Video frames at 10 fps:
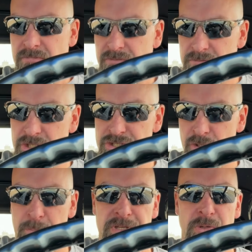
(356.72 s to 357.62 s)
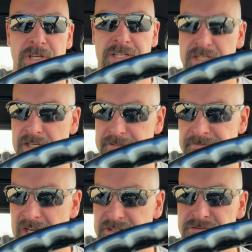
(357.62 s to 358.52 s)
Original Buick
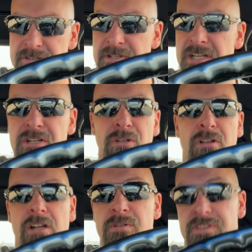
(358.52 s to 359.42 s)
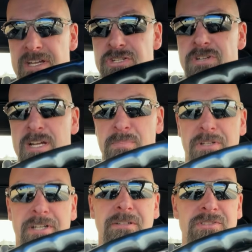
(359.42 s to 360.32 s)
factory radio along with the 8-track
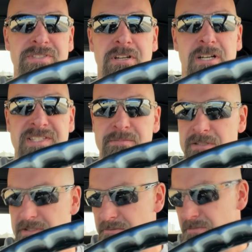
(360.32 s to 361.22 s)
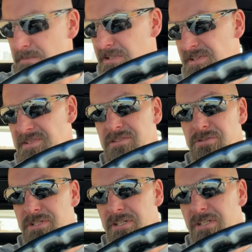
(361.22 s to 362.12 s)
player, which is awesome. What have I been listening to
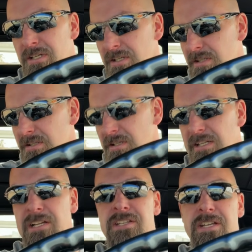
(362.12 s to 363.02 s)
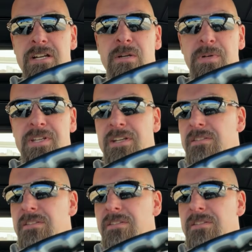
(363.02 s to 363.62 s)
here? I'd let you hear it, but then